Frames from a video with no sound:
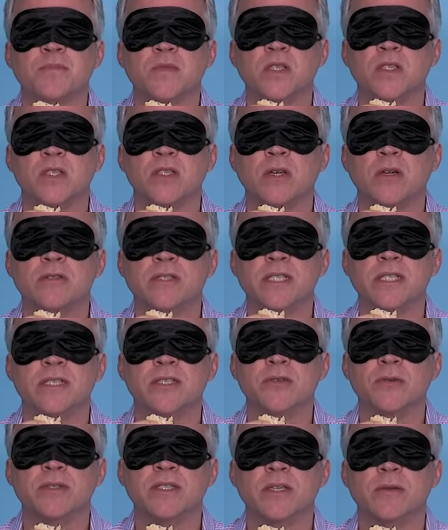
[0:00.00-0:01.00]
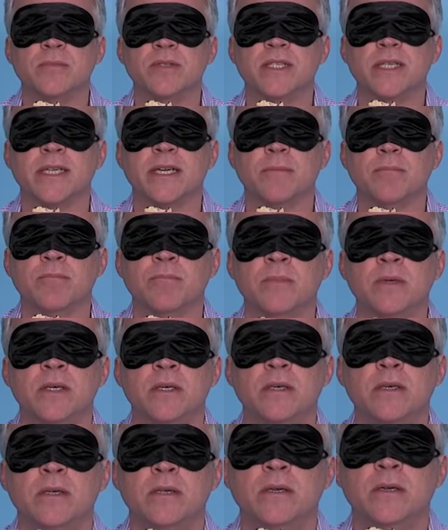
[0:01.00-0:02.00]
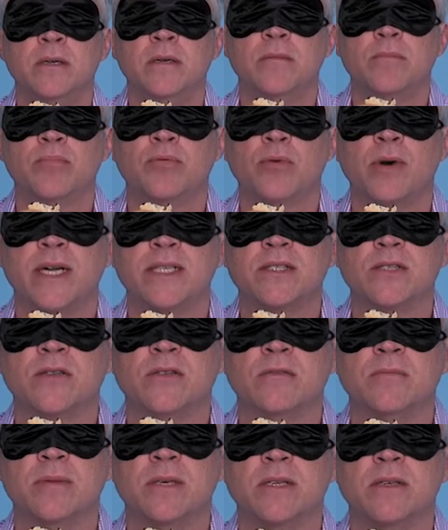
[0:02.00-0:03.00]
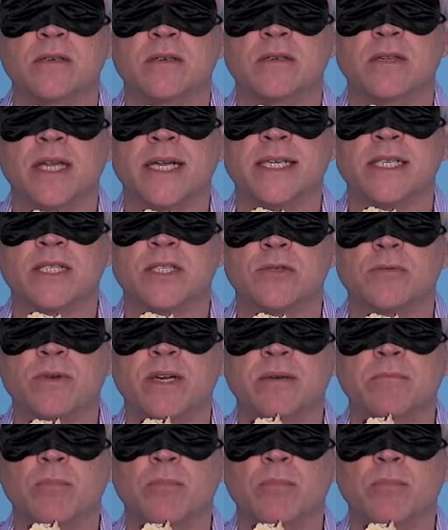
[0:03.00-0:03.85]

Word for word: It's salty, so it's almost like a pretzel, but a little like sweet